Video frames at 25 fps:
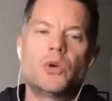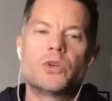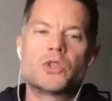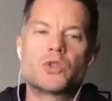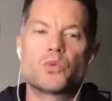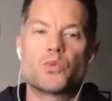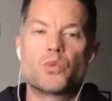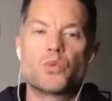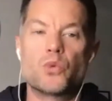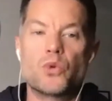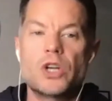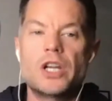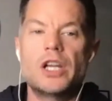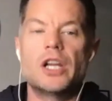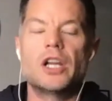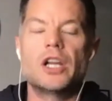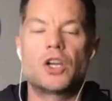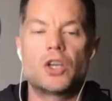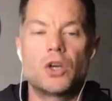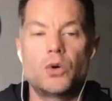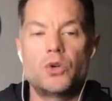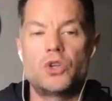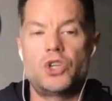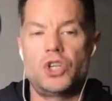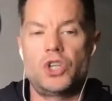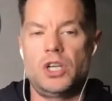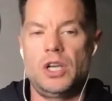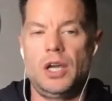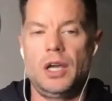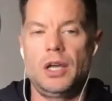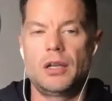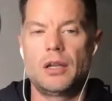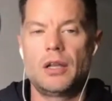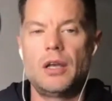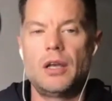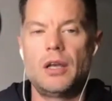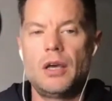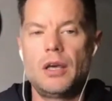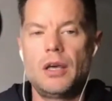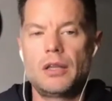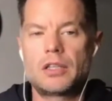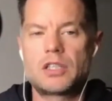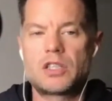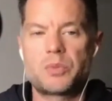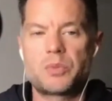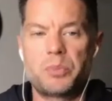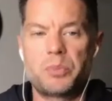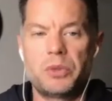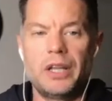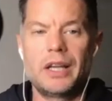is renegotiate
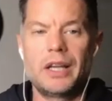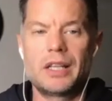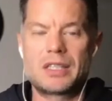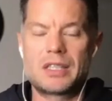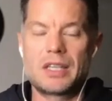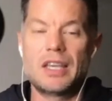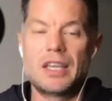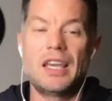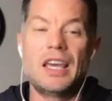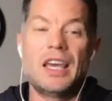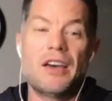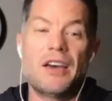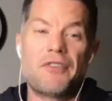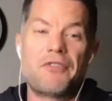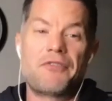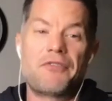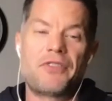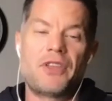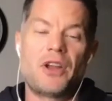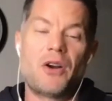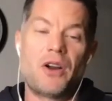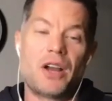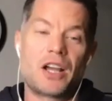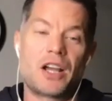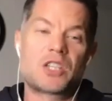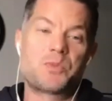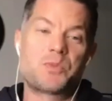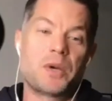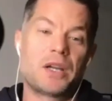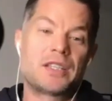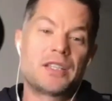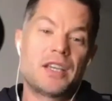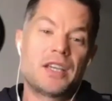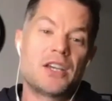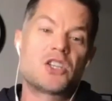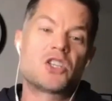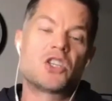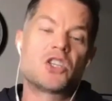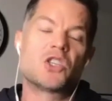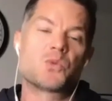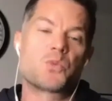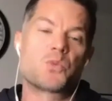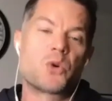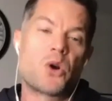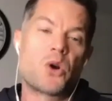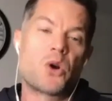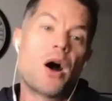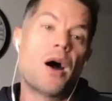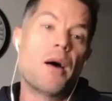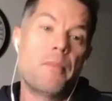splits if their expectations
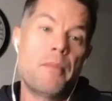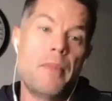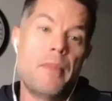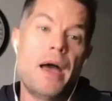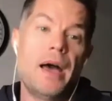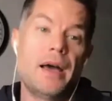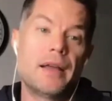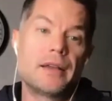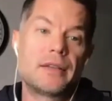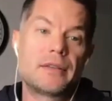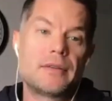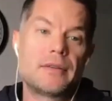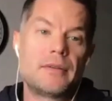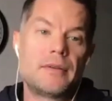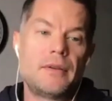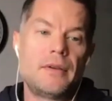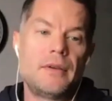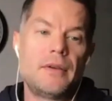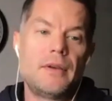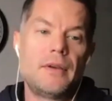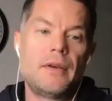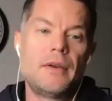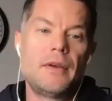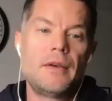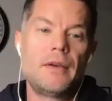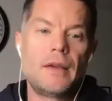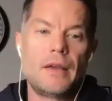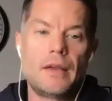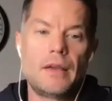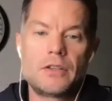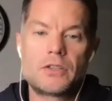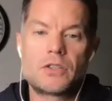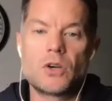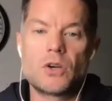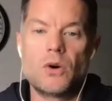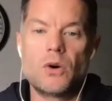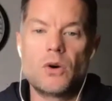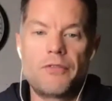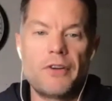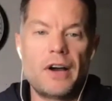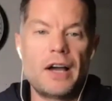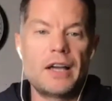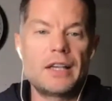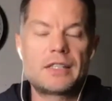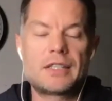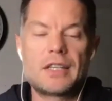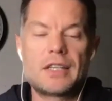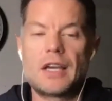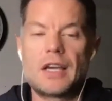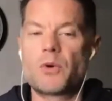were not met. So if I
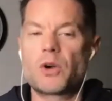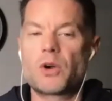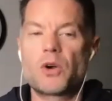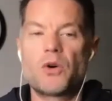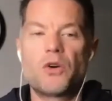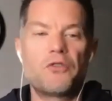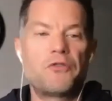say we're going